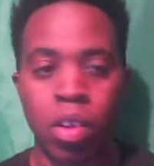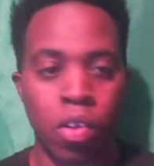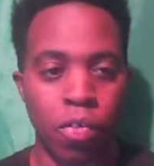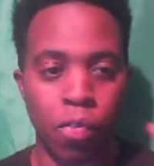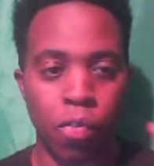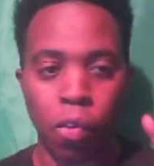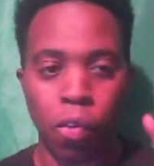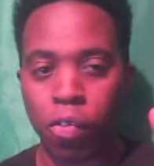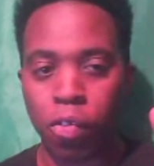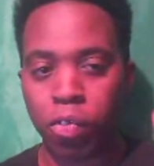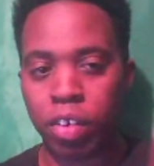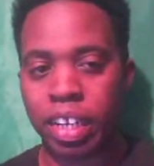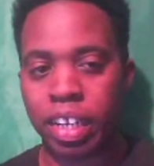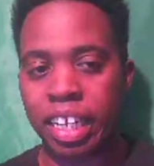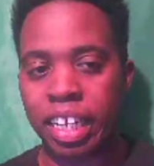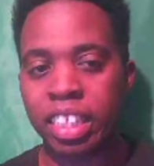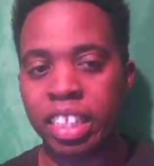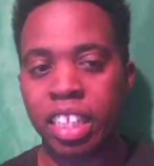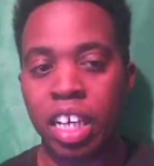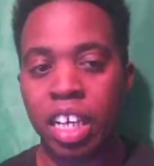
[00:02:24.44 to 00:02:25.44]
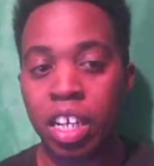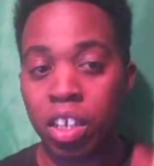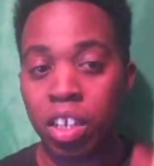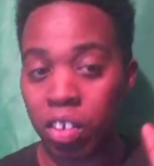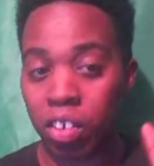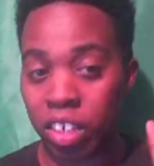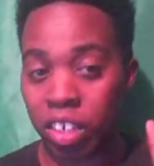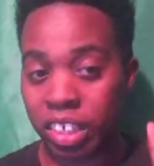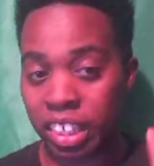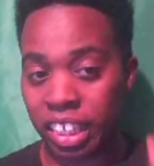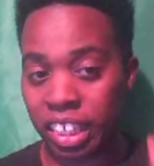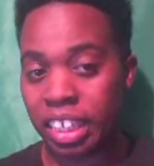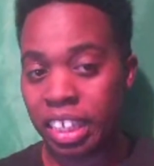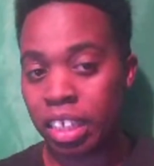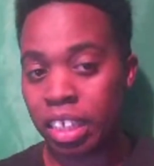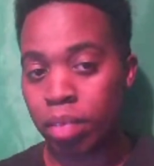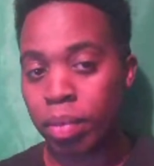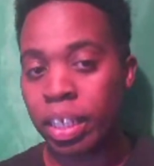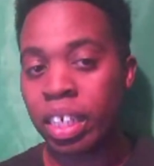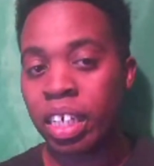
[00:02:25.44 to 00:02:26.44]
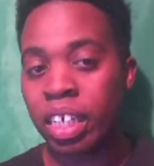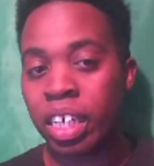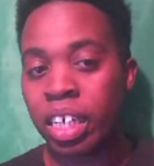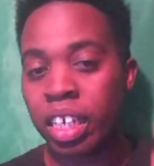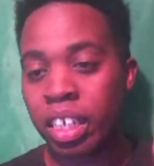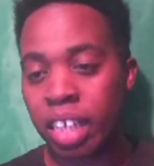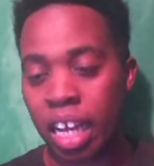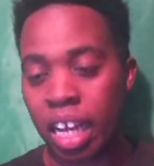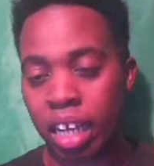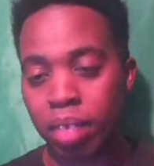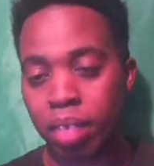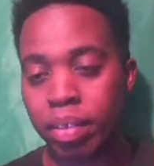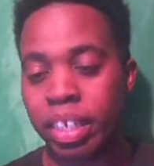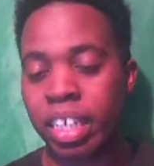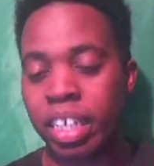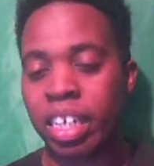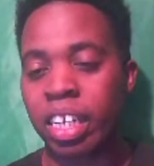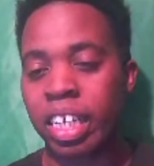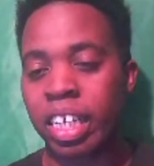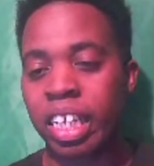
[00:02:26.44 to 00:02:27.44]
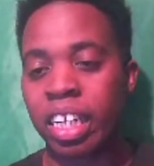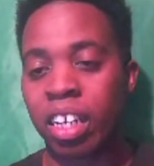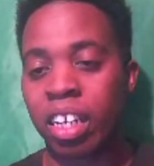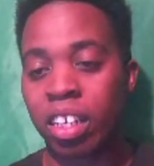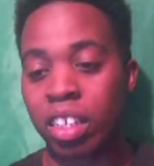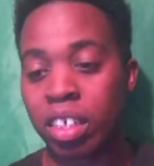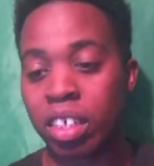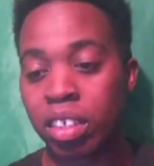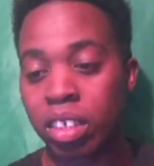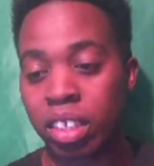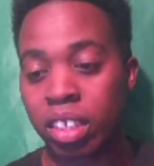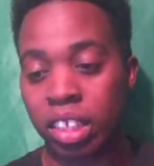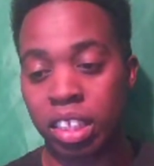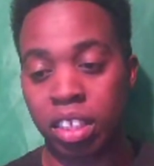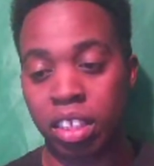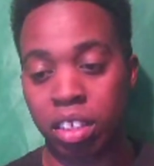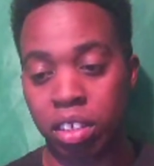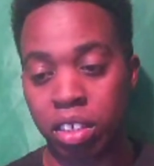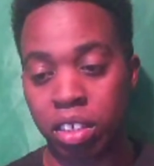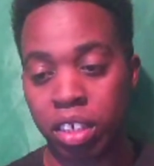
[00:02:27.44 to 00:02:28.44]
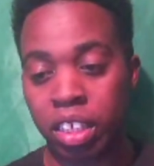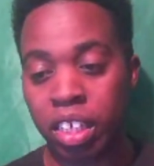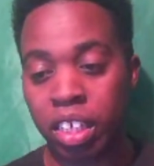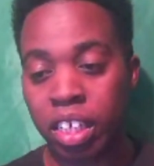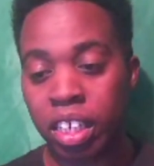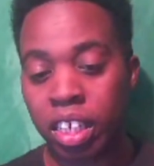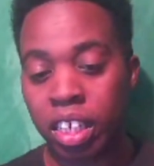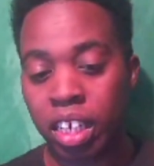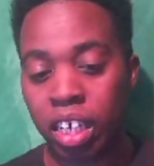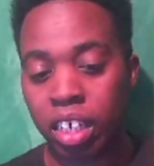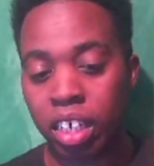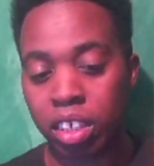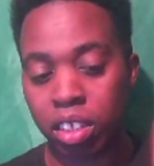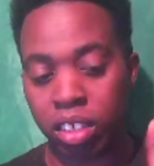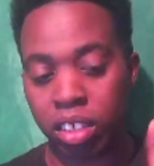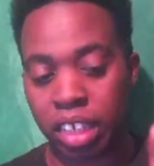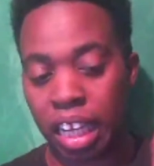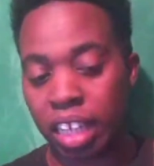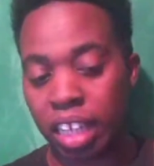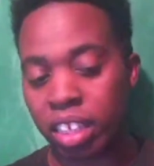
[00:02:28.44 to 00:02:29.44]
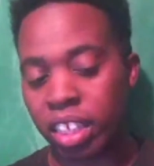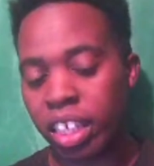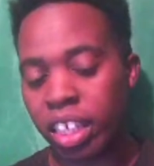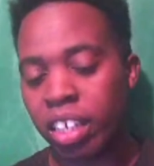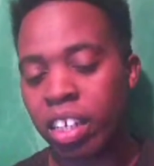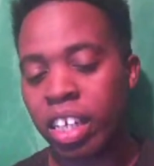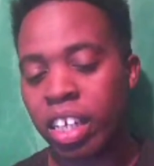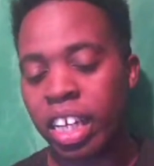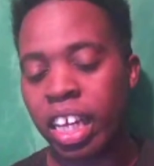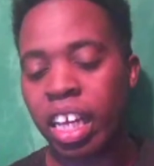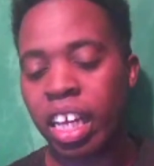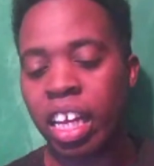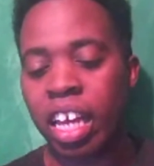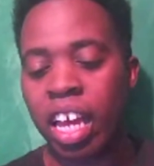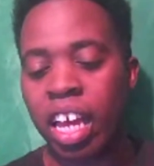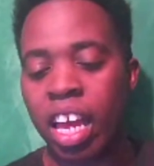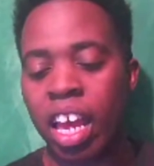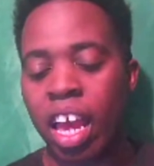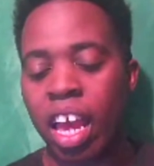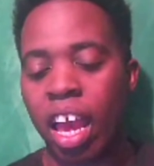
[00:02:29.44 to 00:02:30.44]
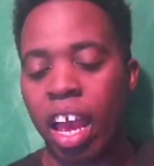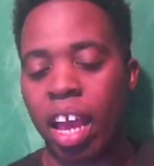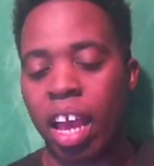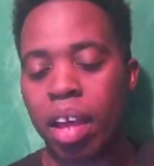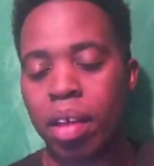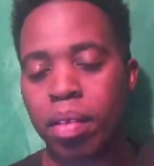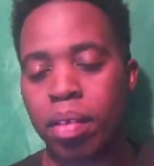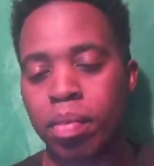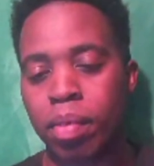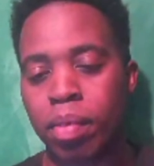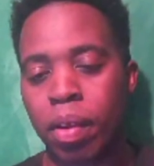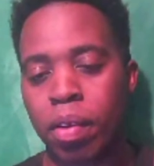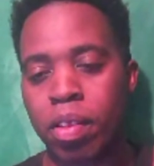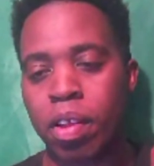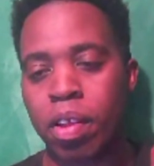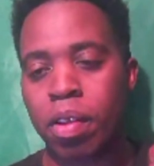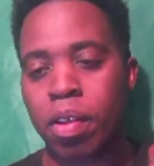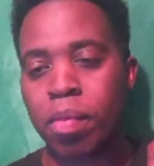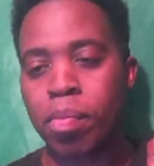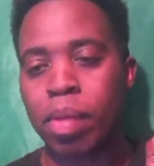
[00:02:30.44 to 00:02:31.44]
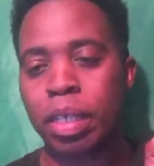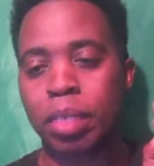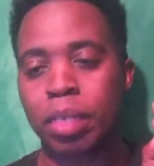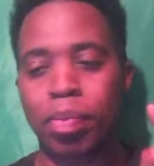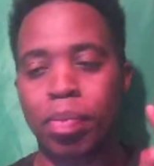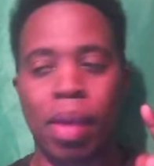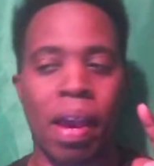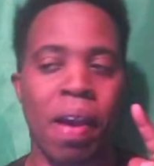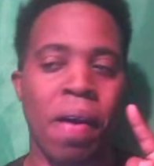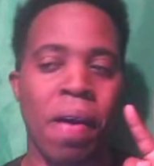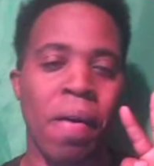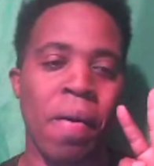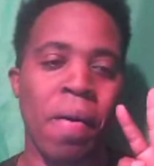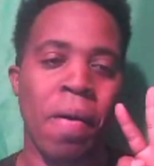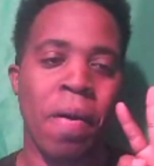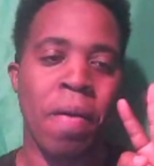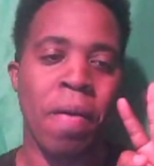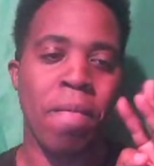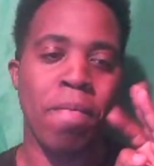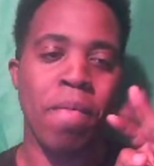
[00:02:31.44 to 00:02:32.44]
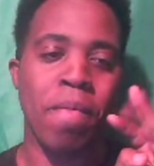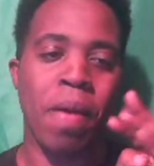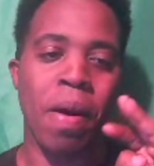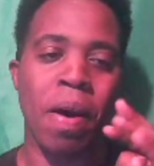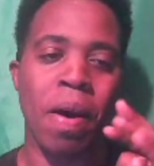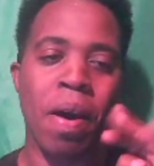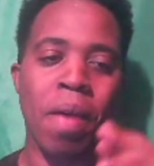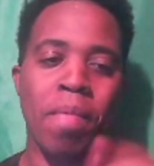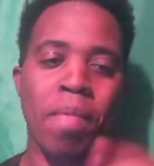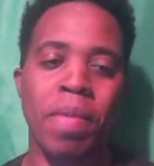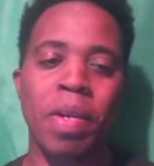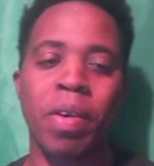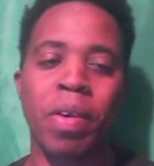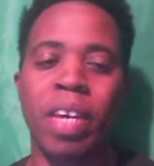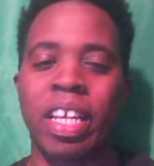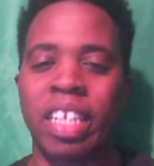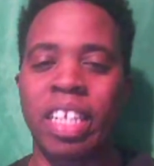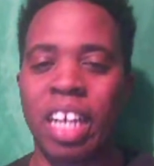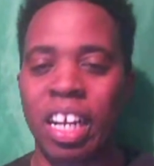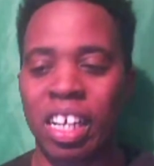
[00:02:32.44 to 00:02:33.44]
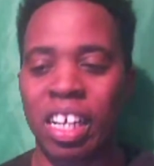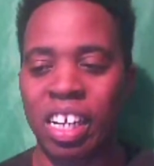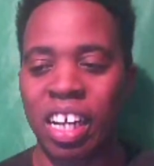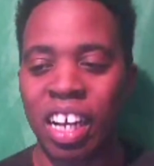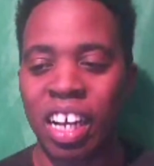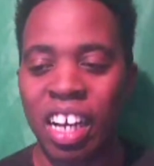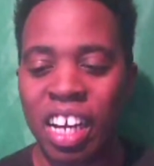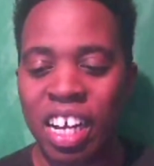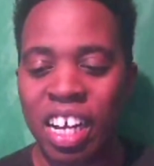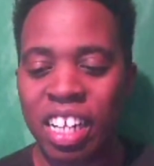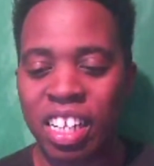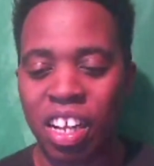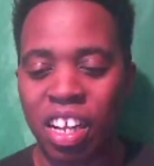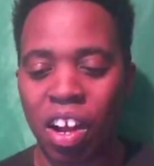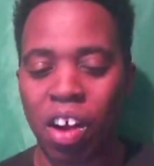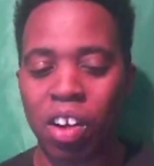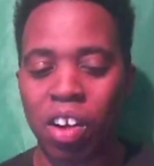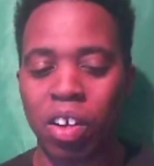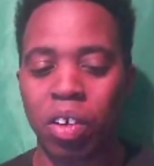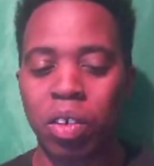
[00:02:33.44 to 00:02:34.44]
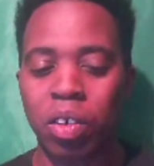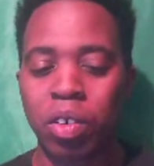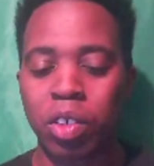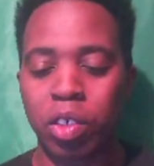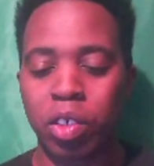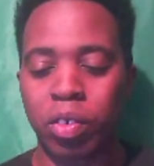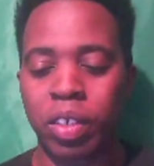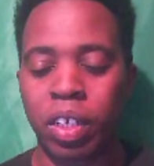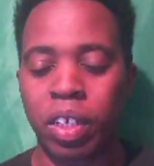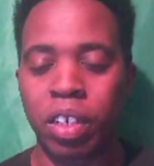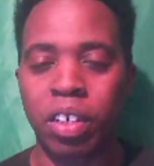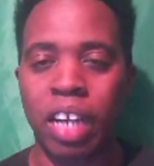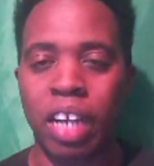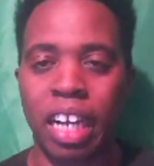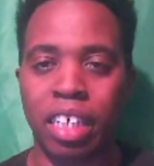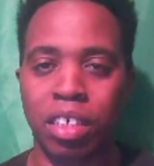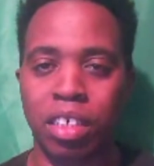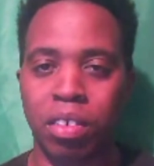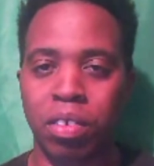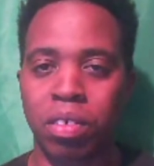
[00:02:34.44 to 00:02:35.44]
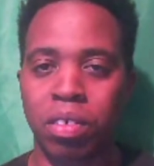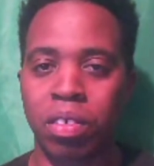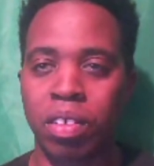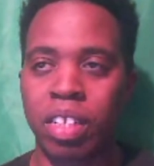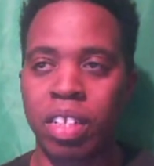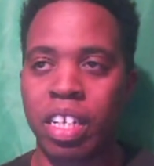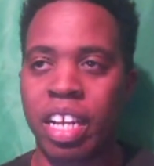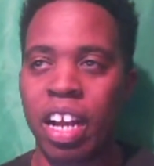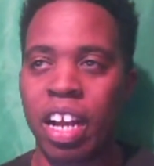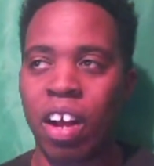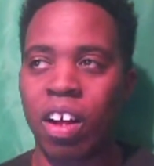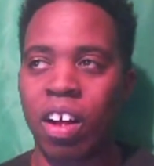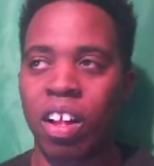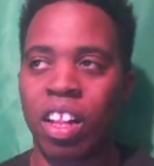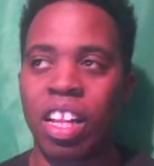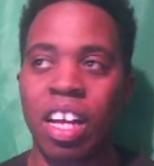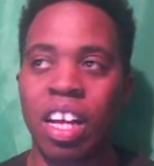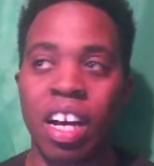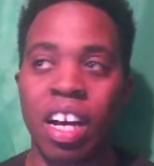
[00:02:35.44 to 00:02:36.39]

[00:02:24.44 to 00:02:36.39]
4 friends, Konata Izumi, Kagami Hiragi, her little sister Tsukasa Hiragi, and their best pal Yuki Takara. They all go to Ryo High School, and they all